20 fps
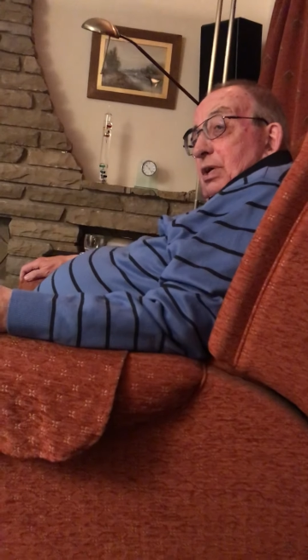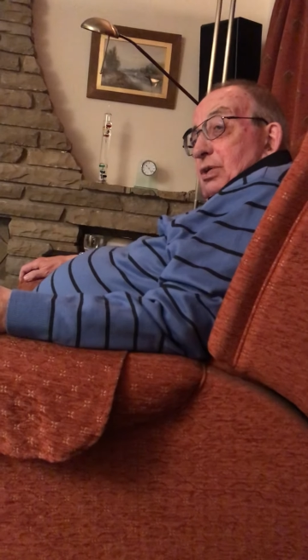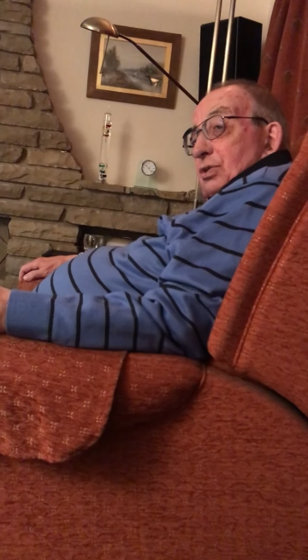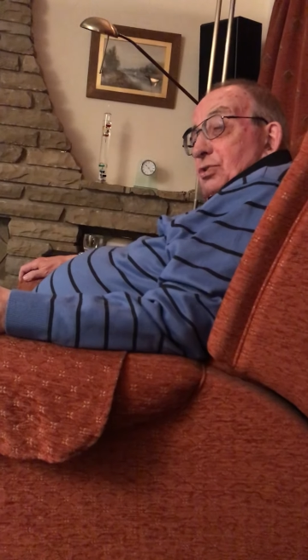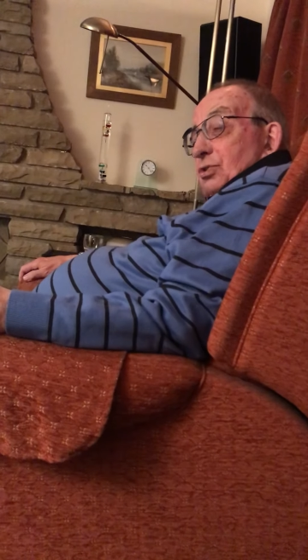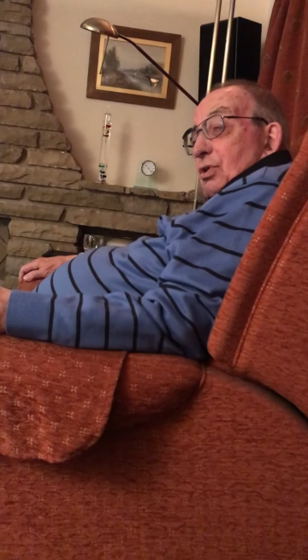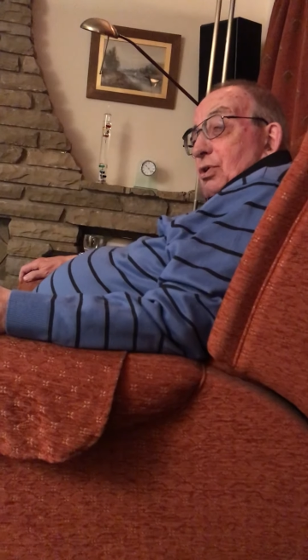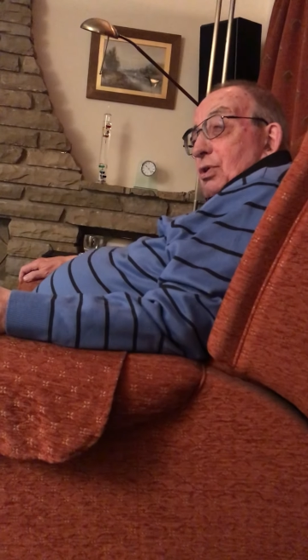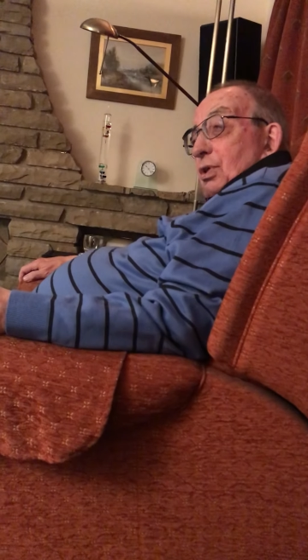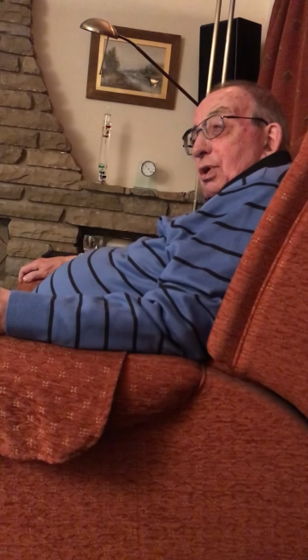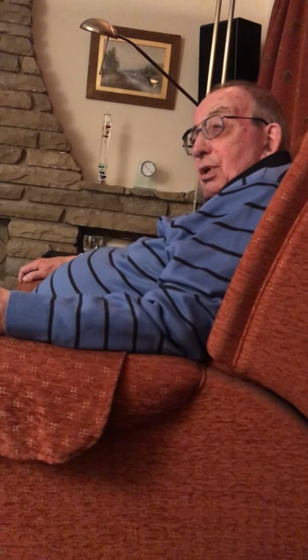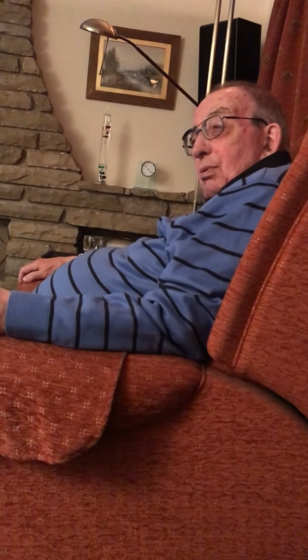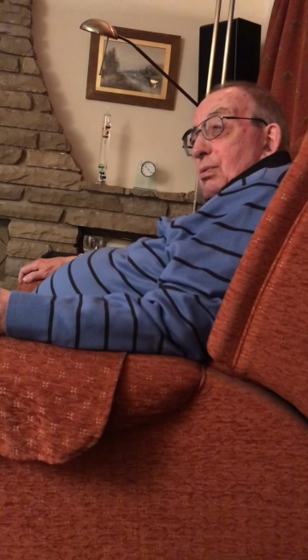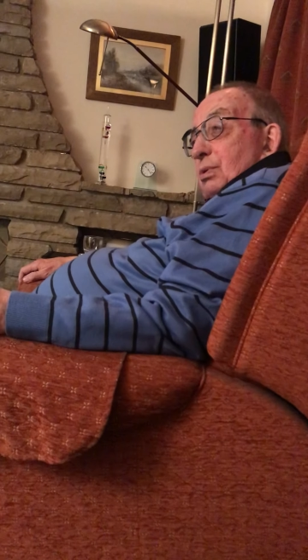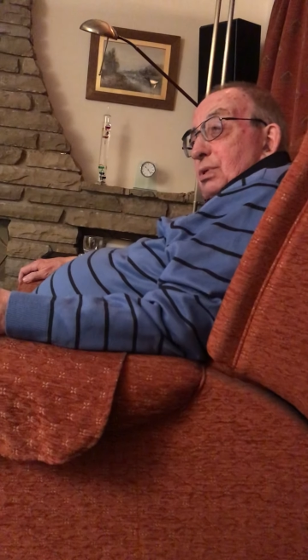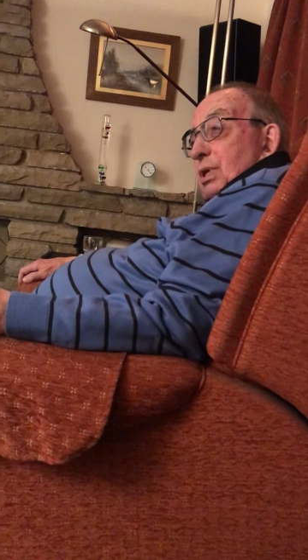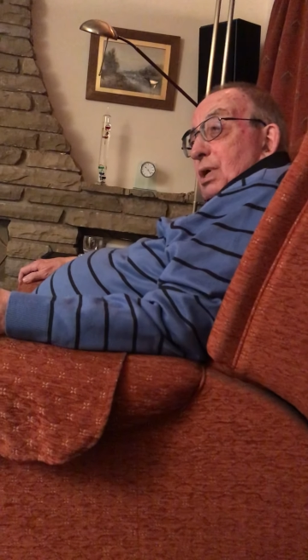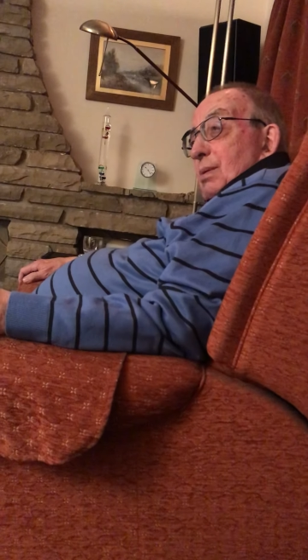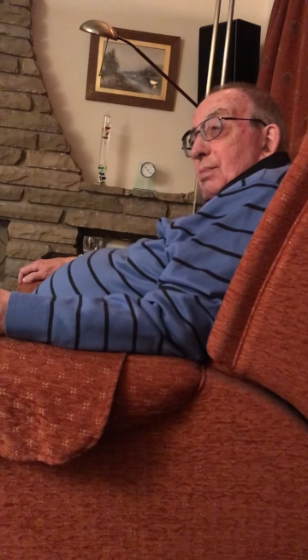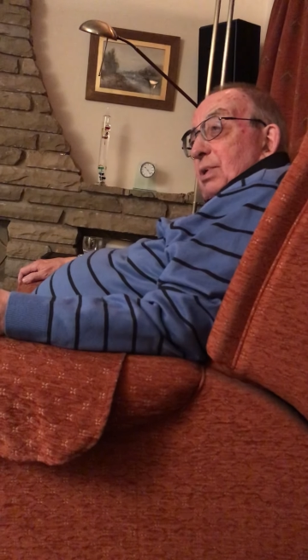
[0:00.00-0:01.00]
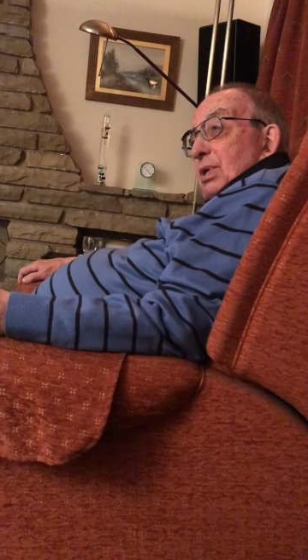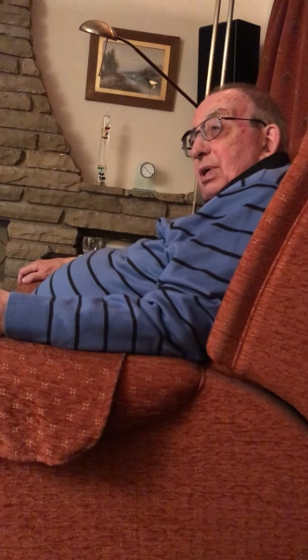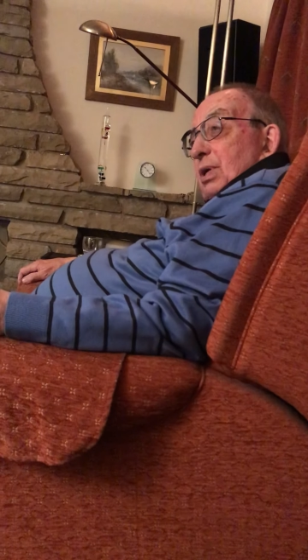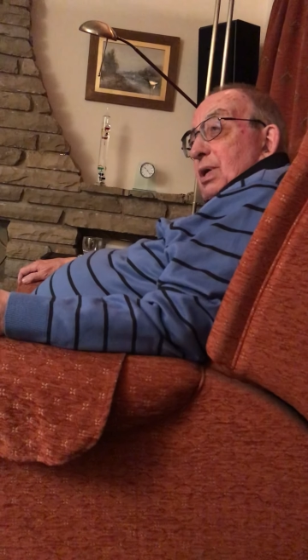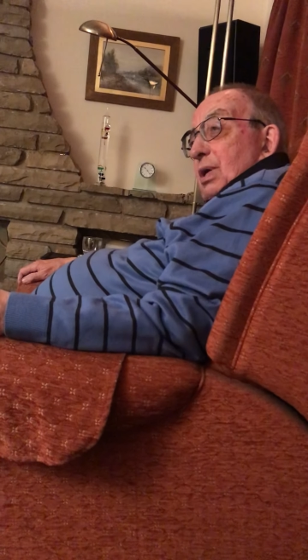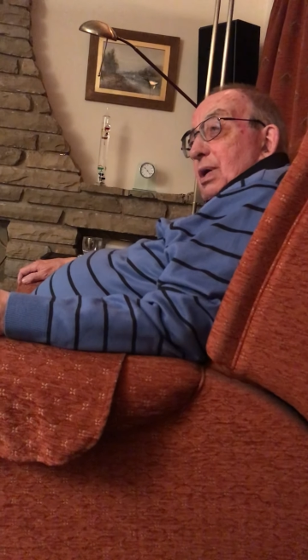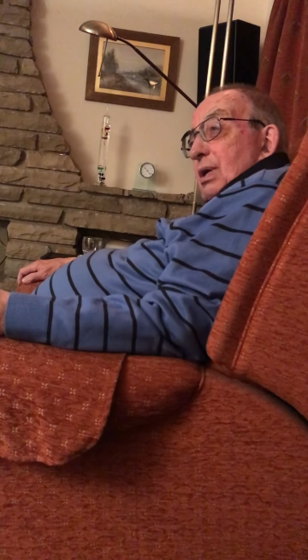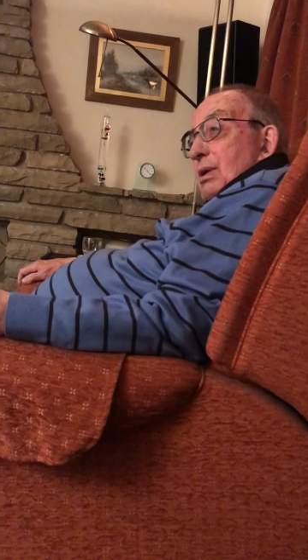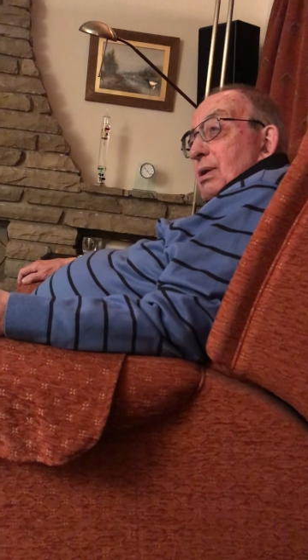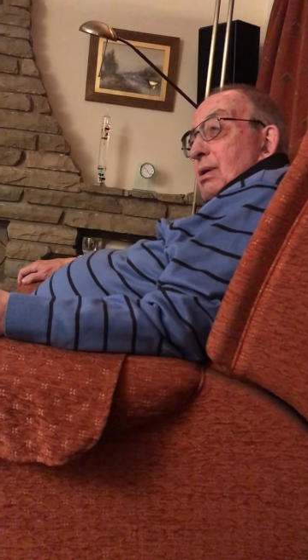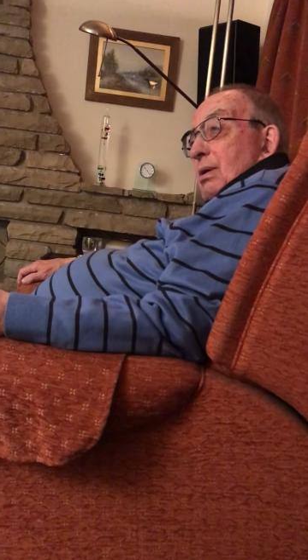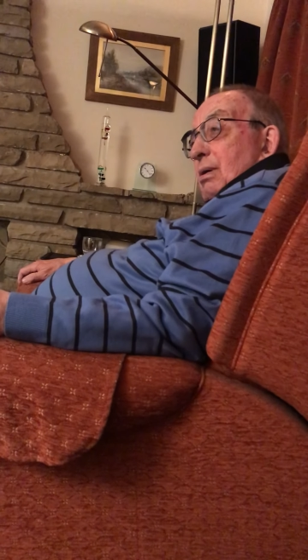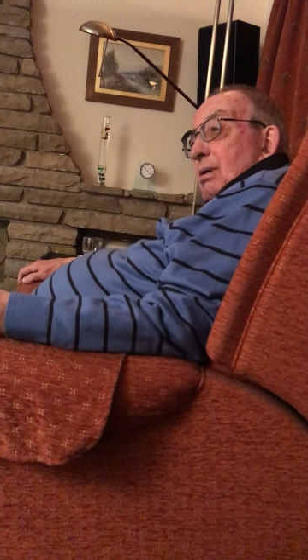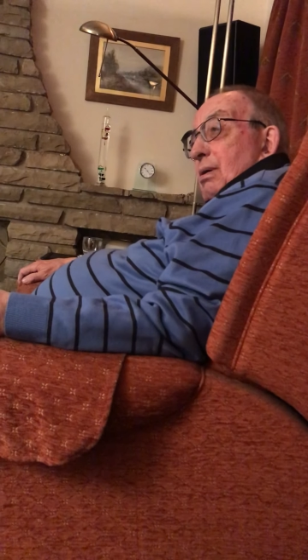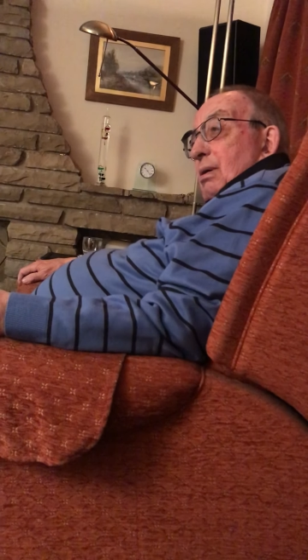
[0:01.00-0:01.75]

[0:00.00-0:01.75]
I saw there was Aberdeen,